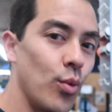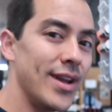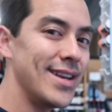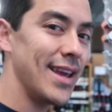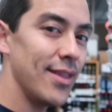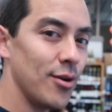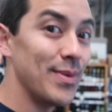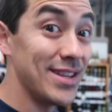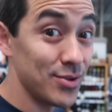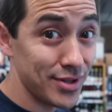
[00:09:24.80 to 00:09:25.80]
One day they'll
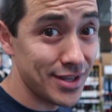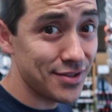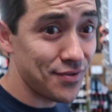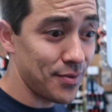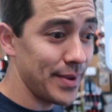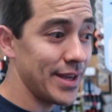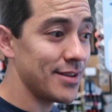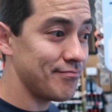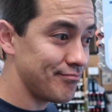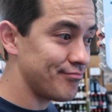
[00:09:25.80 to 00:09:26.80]
be doing this for me.
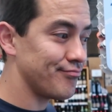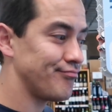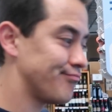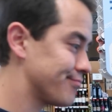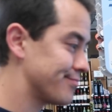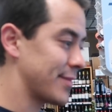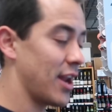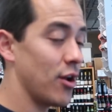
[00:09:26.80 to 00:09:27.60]
Oh,